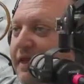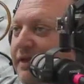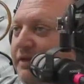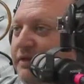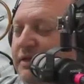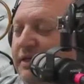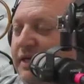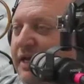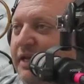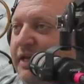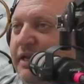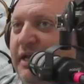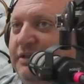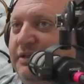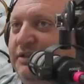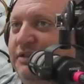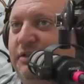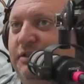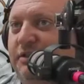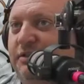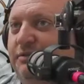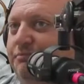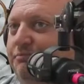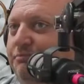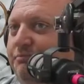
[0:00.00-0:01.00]
again, that
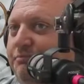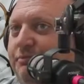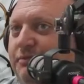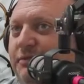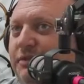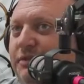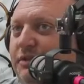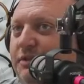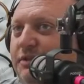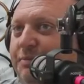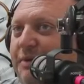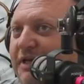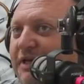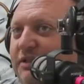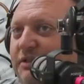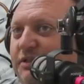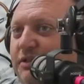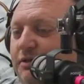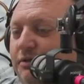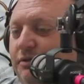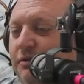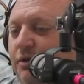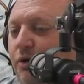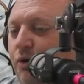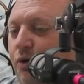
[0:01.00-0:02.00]
just speaks
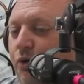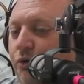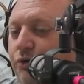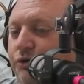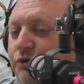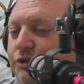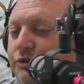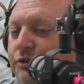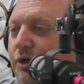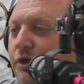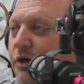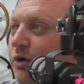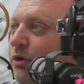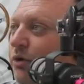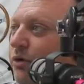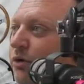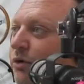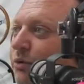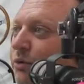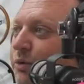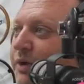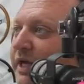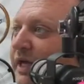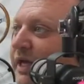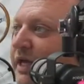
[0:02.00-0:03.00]
to the
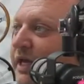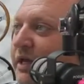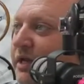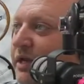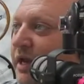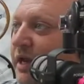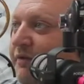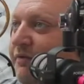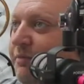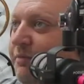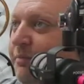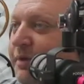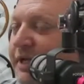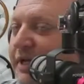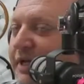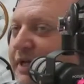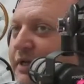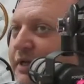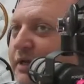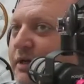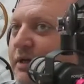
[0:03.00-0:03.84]
whole weekend. Everybody,